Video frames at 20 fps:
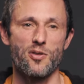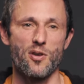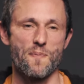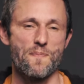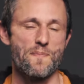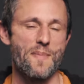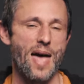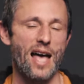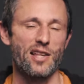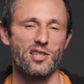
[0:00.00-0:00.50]
the
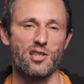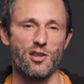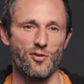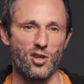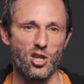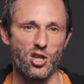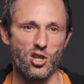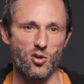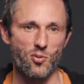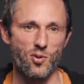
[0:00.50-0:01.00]
massive
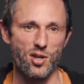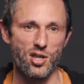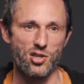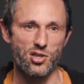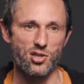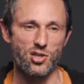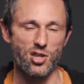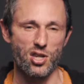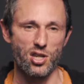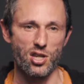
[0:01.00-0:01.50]

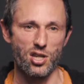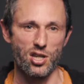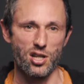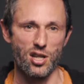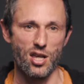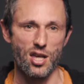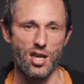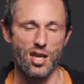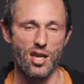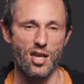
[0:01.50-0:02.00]
increase
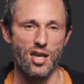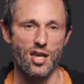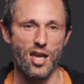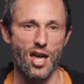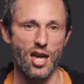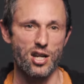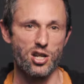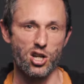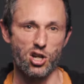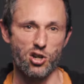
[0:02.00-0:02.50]
in
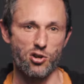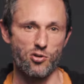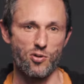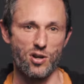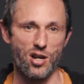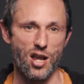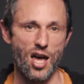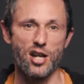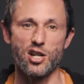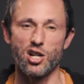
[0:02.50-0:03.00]

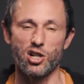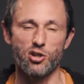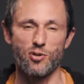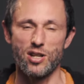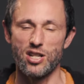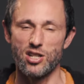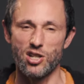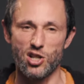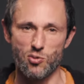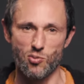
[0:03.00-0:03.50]
Endocrine,
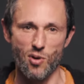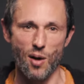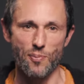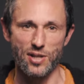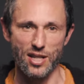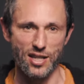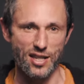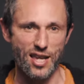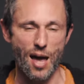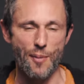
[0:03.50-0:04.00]
endocrine
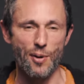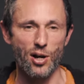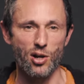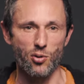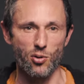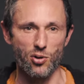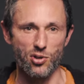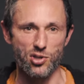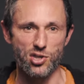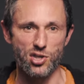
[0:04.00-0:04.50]
disrupting
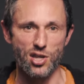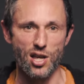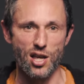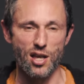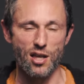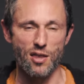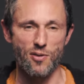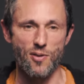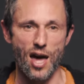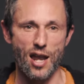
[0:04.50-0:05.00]
chemicals
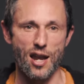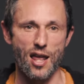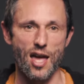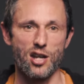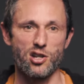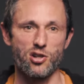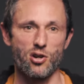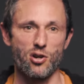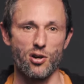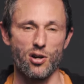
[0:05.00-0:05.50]
that
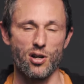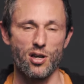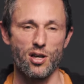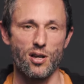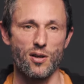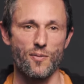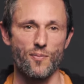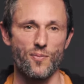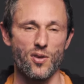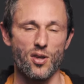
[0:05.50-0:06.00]
enter
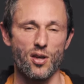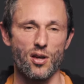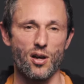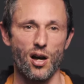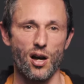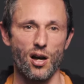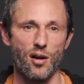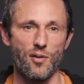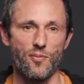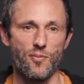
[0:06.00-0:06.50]

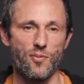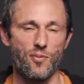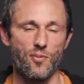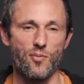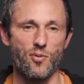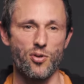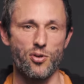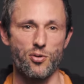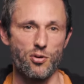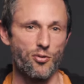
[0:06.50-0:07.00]
uh,
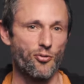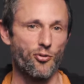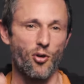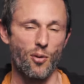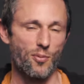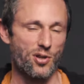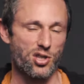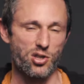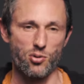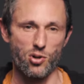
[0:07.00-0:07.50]
through
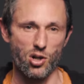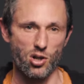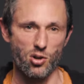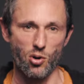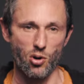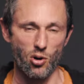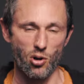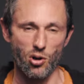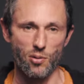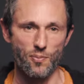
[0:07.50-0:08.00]

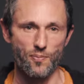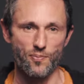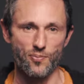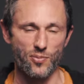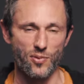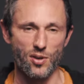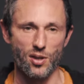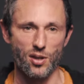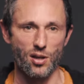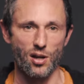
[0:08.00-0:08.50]
pharmaceutical
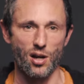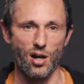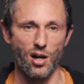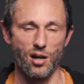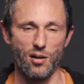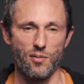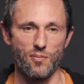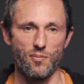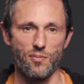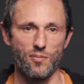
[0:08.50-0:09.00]

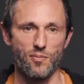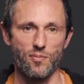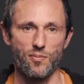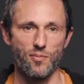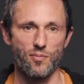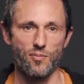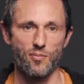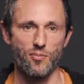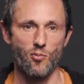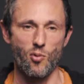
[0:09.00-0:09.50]
um,
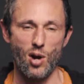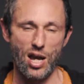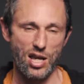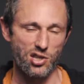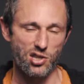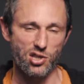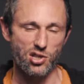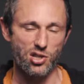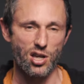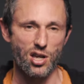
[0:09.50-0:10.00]

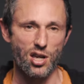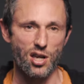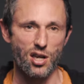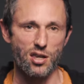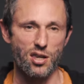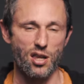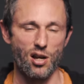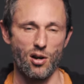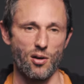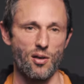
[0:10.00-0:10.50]
waste,
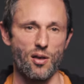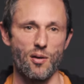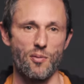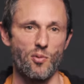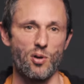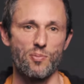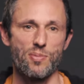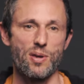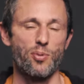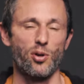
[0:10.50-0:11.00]
you know,
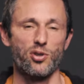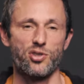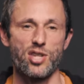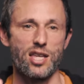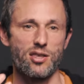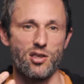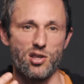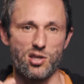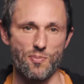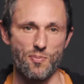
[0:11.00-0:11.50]
and when people
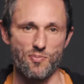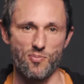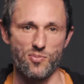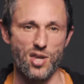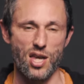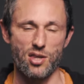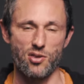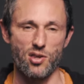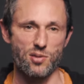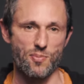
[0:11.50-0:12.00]
take these
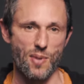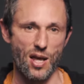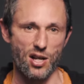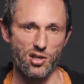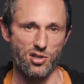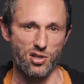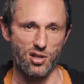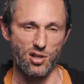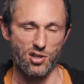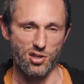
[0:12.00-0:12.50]
take these
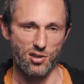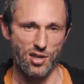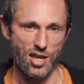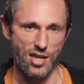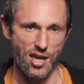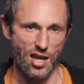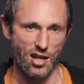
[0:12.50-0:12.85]
medicines and they